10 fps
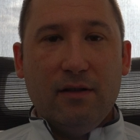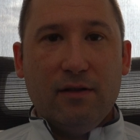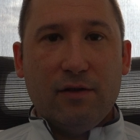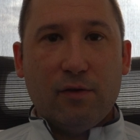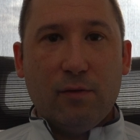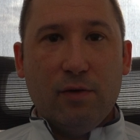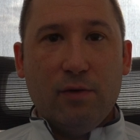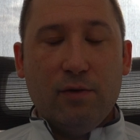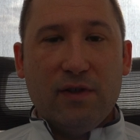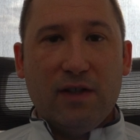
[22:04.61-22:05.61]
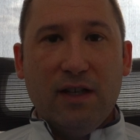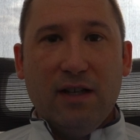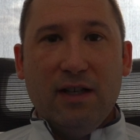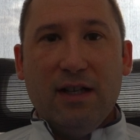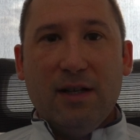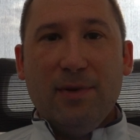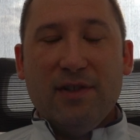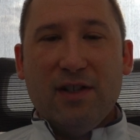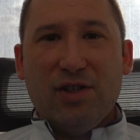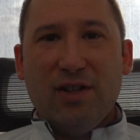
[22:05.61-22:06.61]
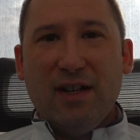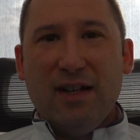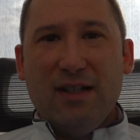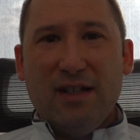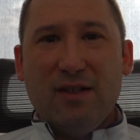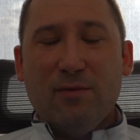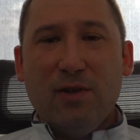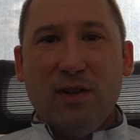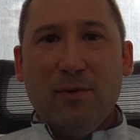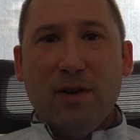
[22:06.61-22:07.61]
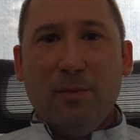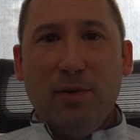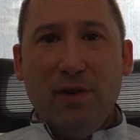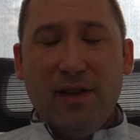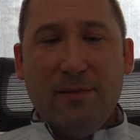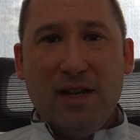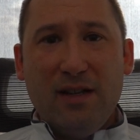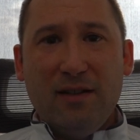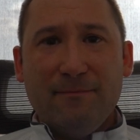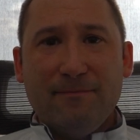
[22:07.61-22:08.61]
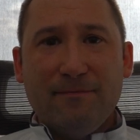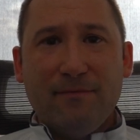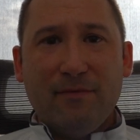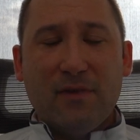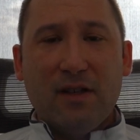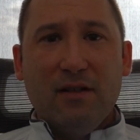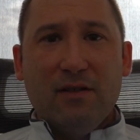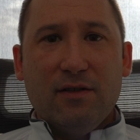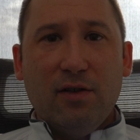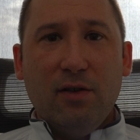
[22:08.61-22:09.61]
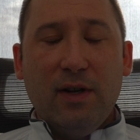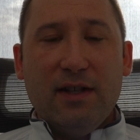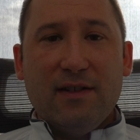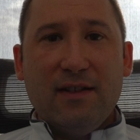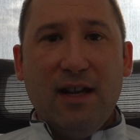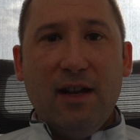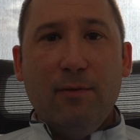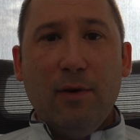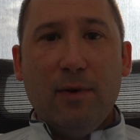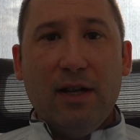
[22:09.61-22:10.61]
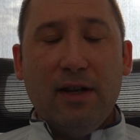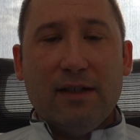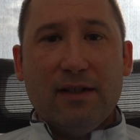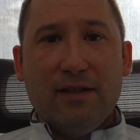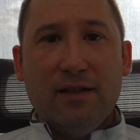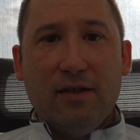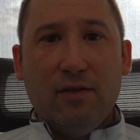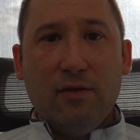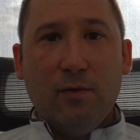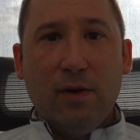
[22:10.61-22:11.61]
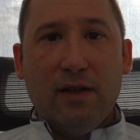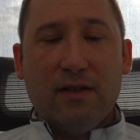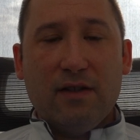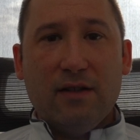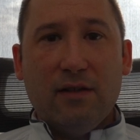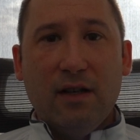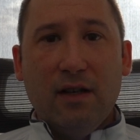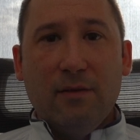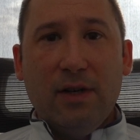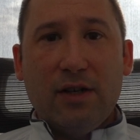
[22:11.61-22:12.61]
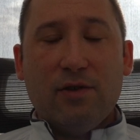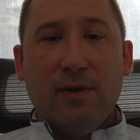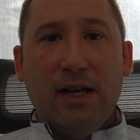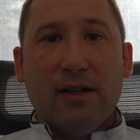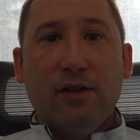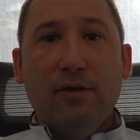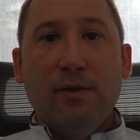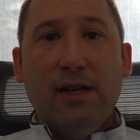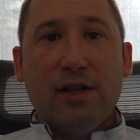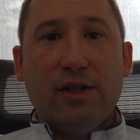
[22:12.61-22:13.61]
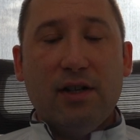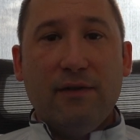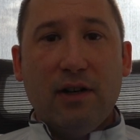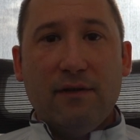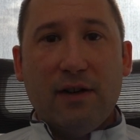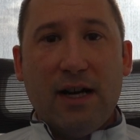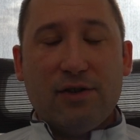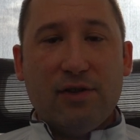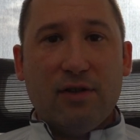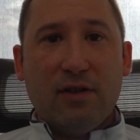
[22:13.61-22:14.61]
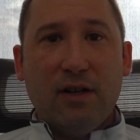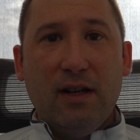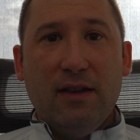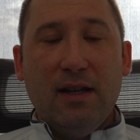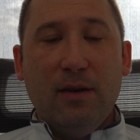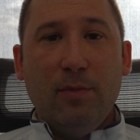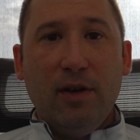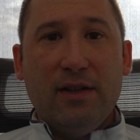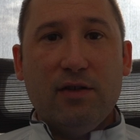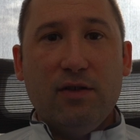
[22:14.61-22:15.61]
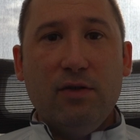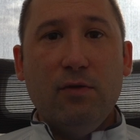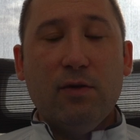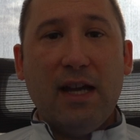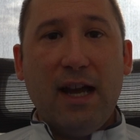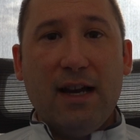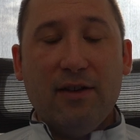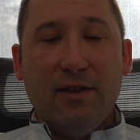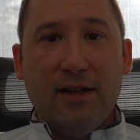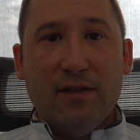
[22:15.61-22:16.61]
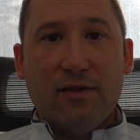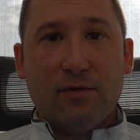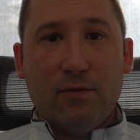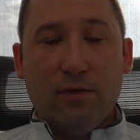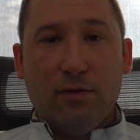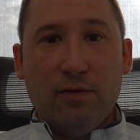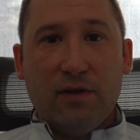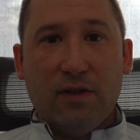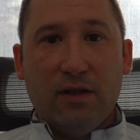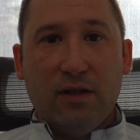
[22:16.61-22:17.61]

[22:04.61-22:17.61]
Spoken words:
screws in a position that I didn't really want to put them in. So instead, what we elected to do was to make sure we had a good reduction of our fracture and then place two cannulated screws